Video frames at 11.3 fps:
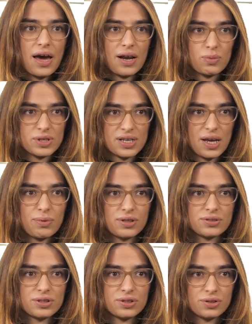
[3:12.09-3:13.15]
and I was
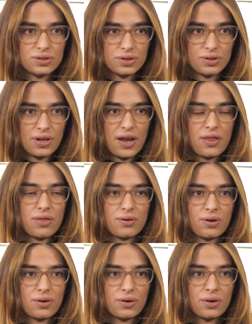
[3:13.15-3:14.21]
able to do that
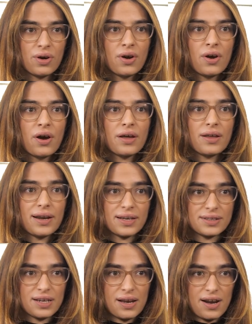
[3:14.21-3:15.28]
through
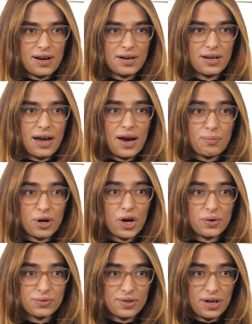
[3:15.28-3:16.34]
LinkedIn Learning at
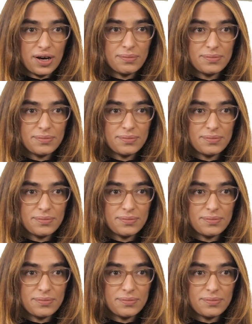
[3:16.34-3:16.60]
my own time,